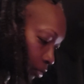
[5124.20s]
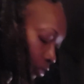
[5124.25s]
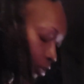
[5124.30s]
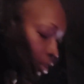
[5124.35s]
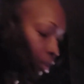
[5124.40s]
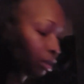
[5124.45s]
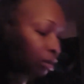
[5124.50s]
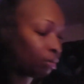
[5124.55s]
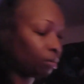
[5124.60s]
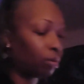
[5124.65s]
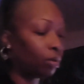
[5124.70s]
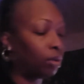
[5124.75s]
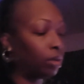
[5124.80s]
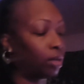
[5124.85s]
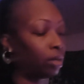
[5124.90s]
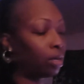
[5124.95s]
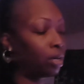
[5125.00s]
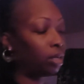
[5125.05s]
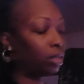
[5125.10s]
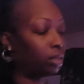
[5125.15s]
Yeah, he wrote
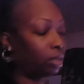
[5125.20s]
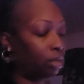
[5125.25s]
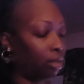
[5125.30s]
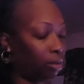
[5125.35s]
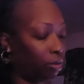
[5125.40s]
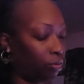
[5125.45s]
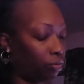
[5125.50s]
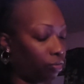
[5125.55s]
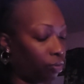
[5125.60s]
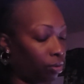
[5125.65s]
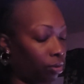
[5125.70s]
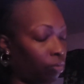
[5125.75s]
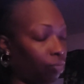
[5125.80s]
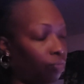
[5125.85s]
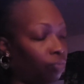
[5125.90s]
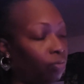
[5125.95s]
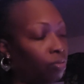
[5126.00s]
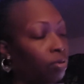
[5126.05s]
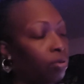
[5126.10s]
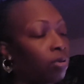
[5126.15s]
it in
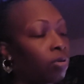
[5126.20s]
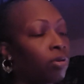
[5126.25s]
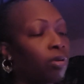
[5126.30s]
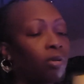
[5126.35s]
1854.